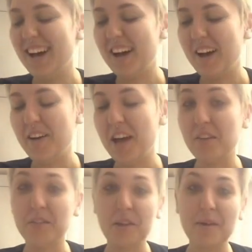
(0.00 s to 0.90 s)
I had
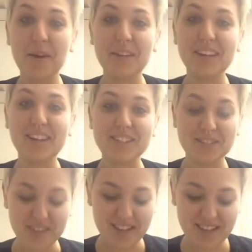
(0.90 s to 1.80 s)
a really bad week
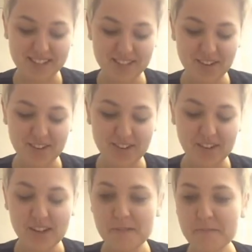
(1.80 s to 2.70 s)
last week,
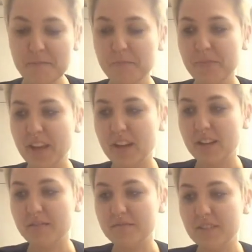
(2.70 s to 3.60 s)
so
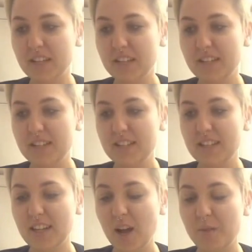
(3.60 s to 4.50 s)
I'm,
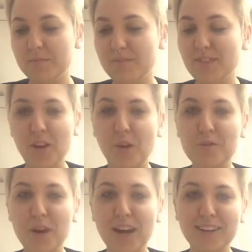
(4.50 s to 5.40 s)

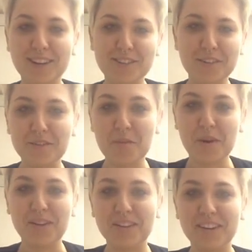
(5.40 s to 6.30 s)
trying not to
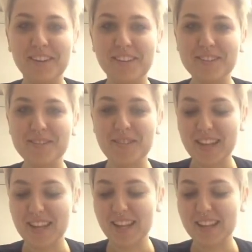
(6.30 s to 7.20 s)
dwell on it this
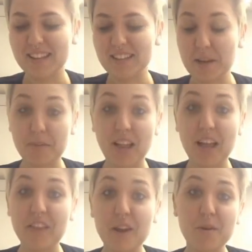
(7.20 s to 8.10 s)
week, and I'm
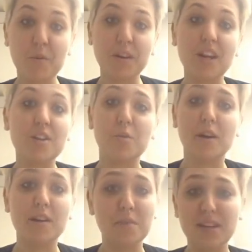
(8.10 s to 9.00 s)
glad that I'm at
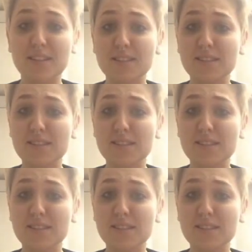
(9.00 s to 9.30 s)
191 because